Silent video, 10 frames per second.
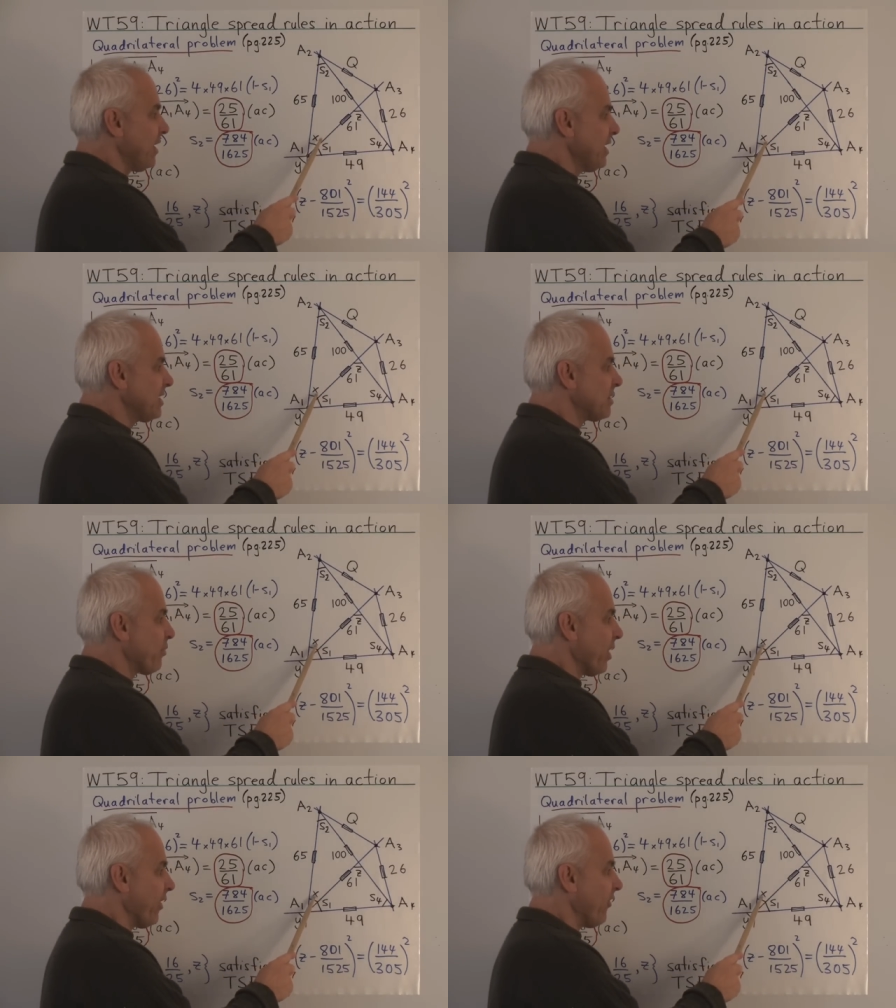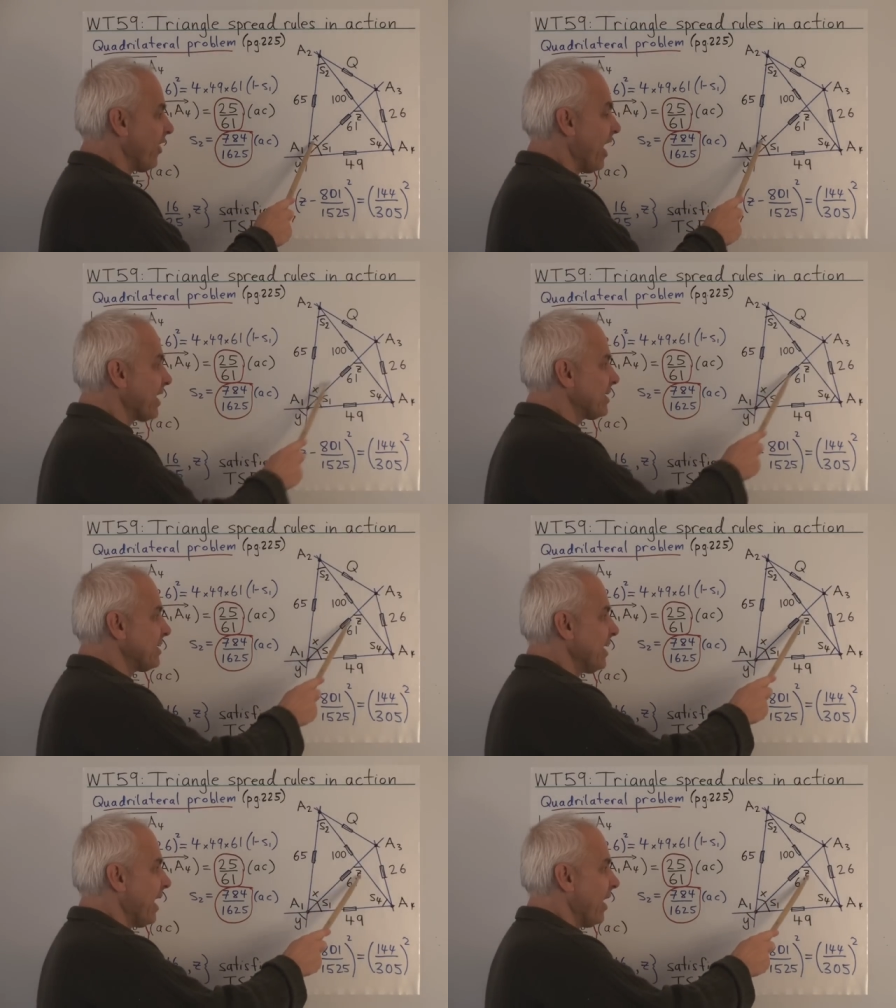these spreads,
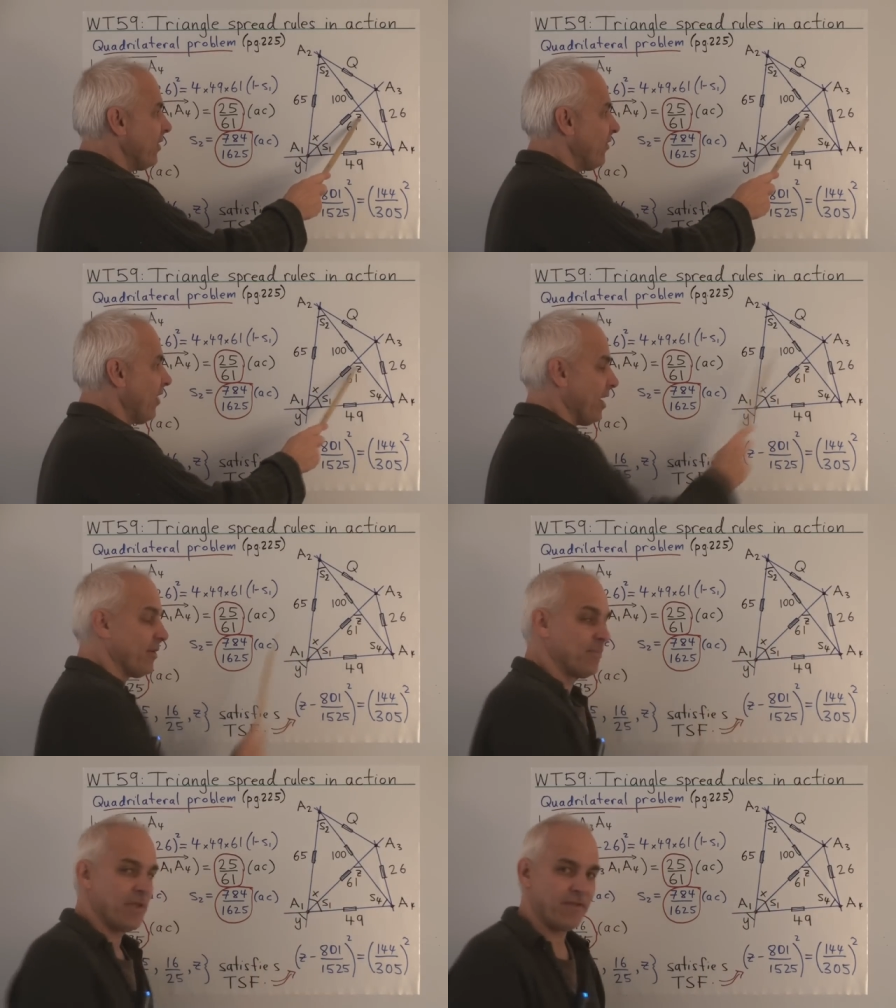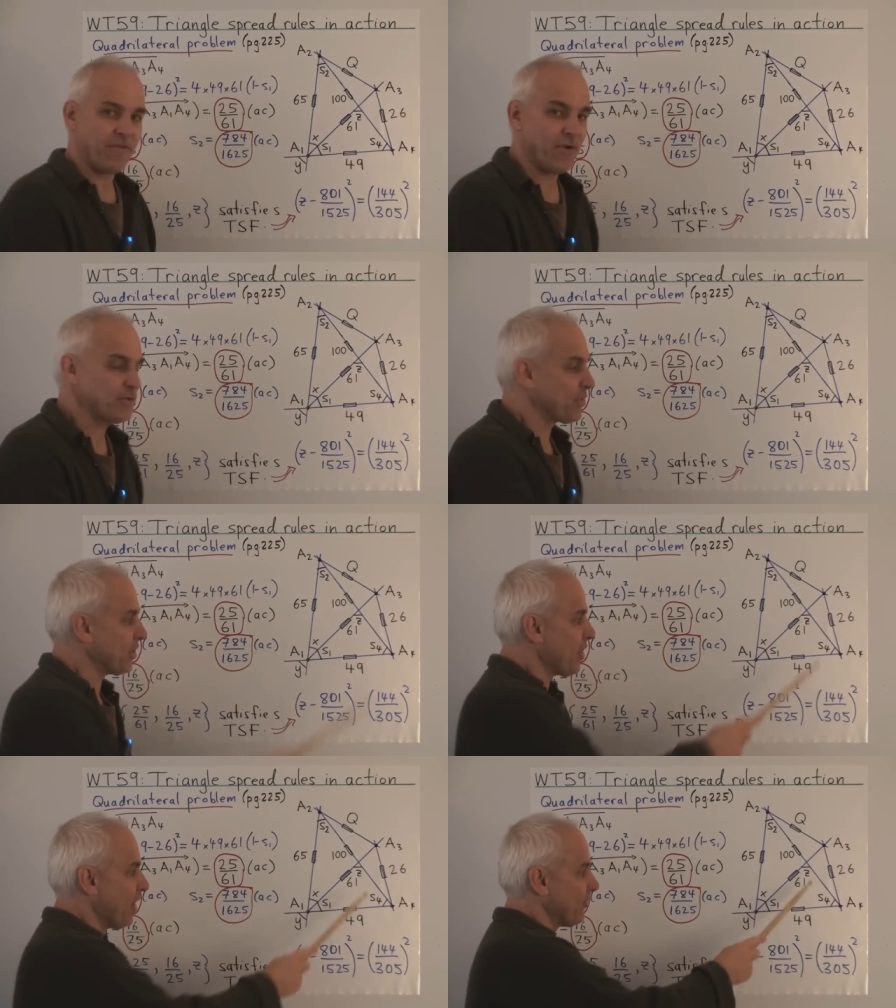x and z. First we're
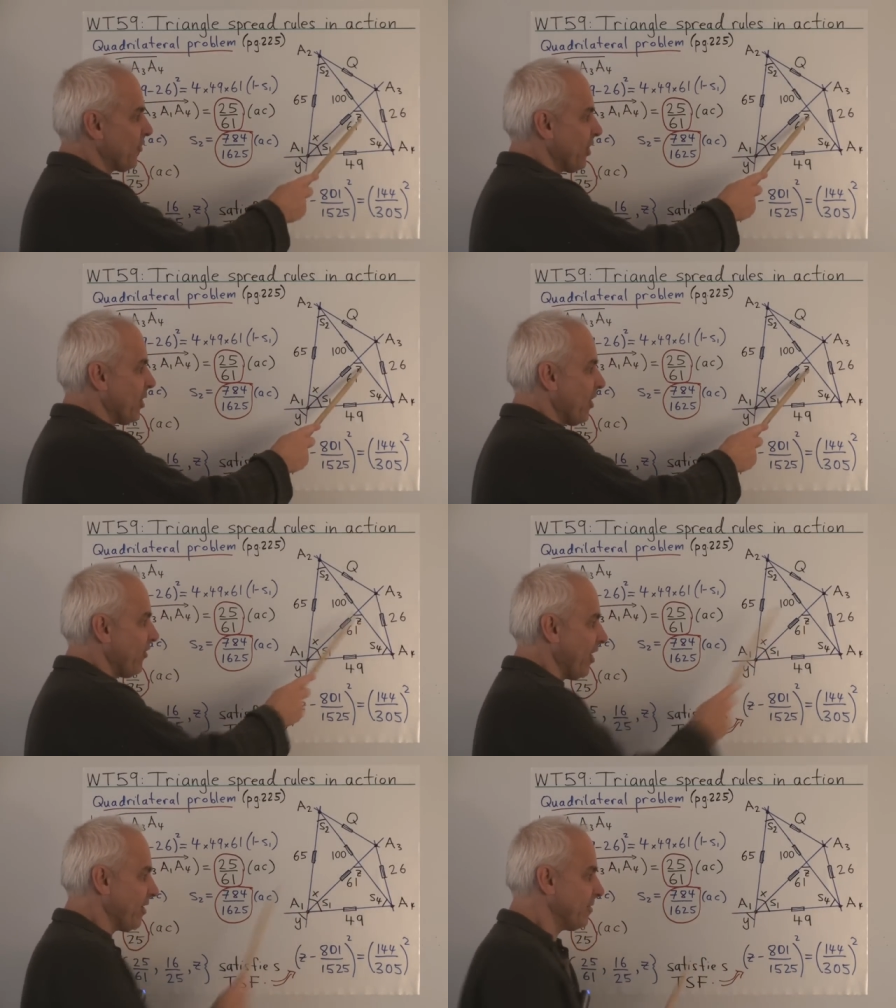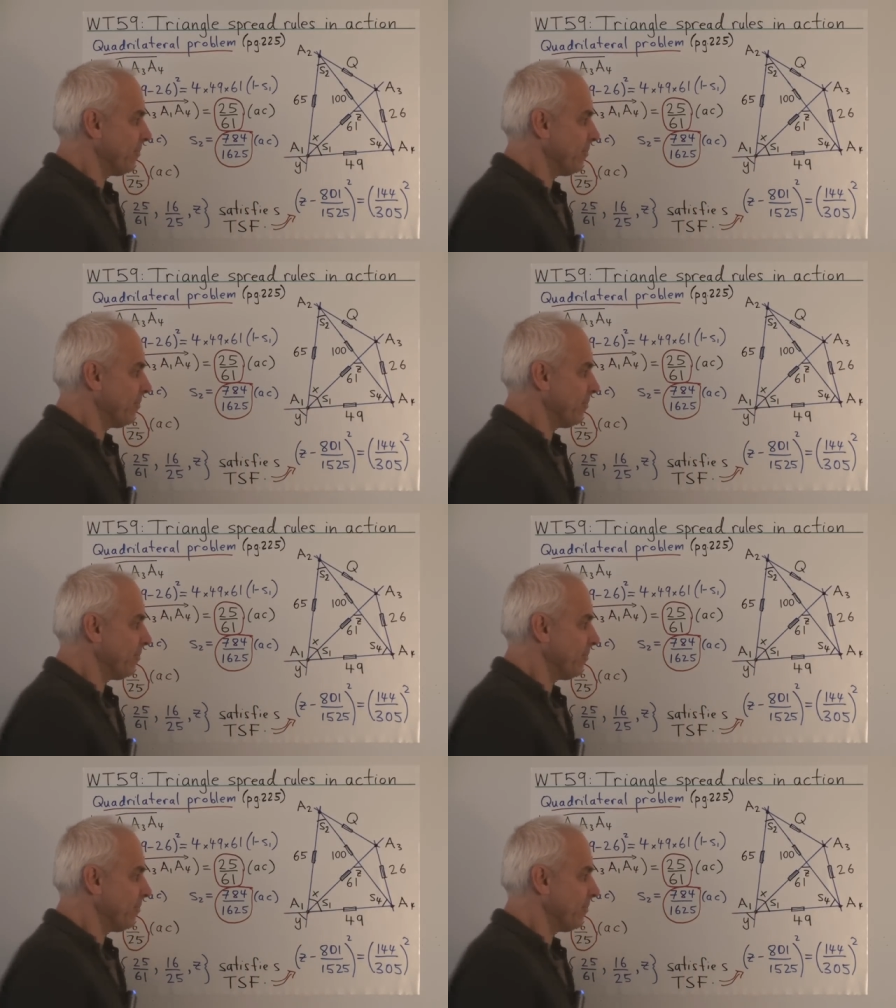going to concentrate on z.